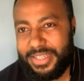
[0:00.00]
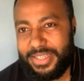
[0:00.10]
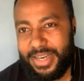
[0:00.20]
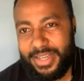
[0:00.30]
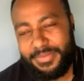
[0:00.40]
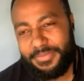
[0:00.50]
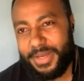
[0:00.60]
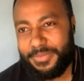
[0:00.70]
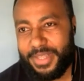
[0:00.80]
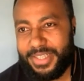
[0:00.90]
and she's like,
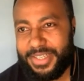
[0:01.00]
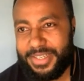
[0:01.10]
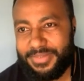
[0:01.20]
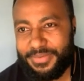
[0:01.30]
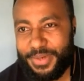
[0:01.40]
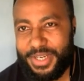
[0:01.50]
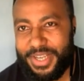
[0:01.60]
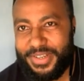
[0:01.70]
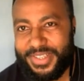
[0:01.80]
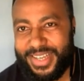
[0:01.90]
yep, that's it. When
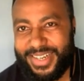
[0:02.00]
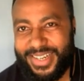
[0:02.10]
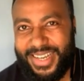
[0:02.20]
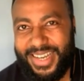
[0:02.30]
can you start?